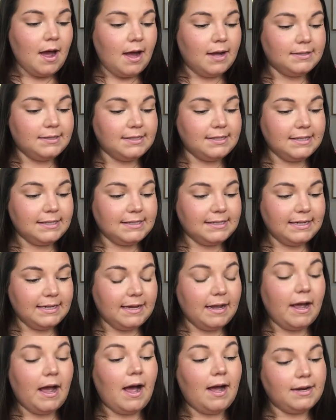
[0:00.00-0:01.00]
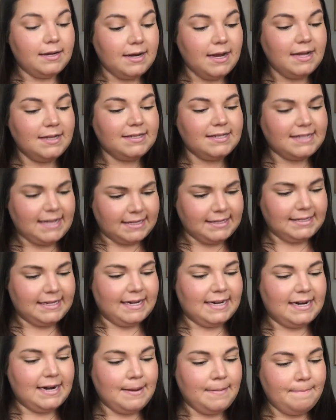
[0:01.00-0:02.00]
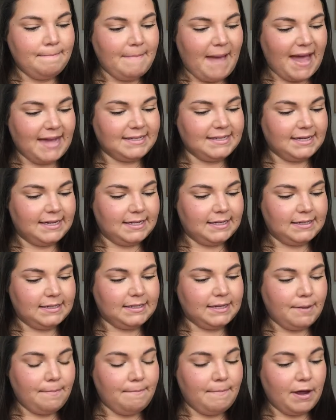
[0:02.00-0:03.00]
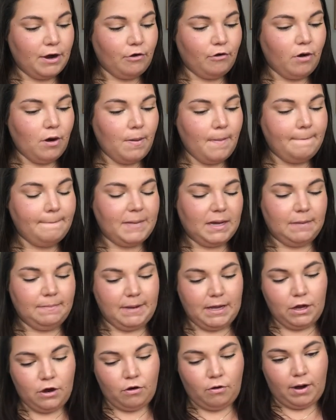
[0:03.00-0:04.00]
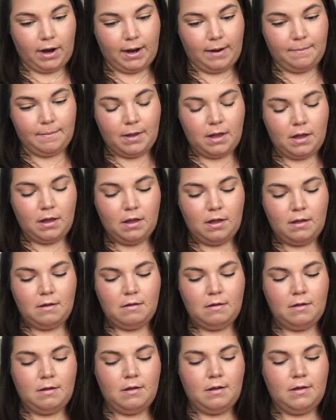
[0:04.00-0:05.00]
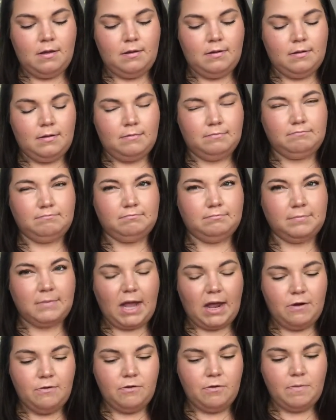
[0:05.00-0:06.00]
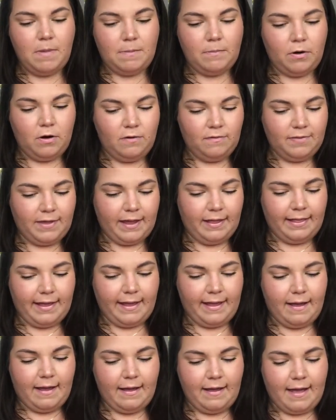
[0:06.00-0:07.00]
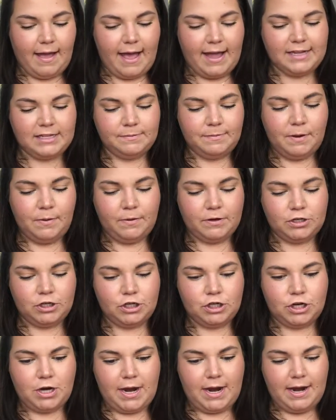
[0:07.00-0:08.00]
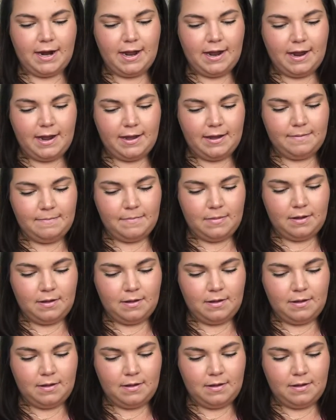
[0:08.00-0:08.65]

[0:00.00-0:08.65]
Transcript: Unscented, unscented Matte Tint Mineral B B Cream. I don't remember if they like asked me what shade I am.